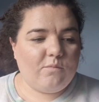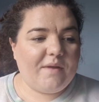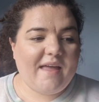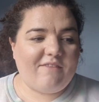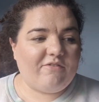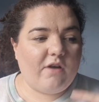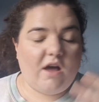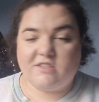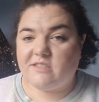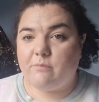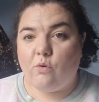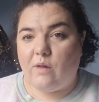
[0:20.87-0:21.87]
We have a
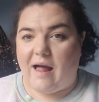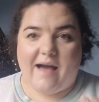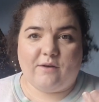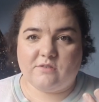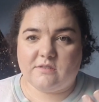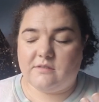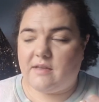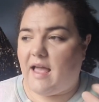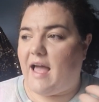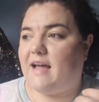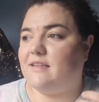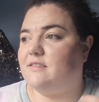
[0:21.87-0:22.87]
small house
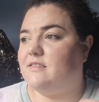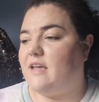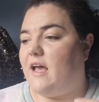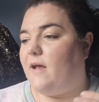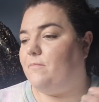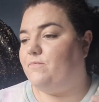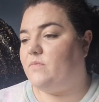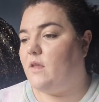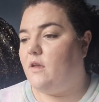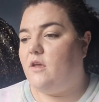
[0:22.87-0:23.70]
and we're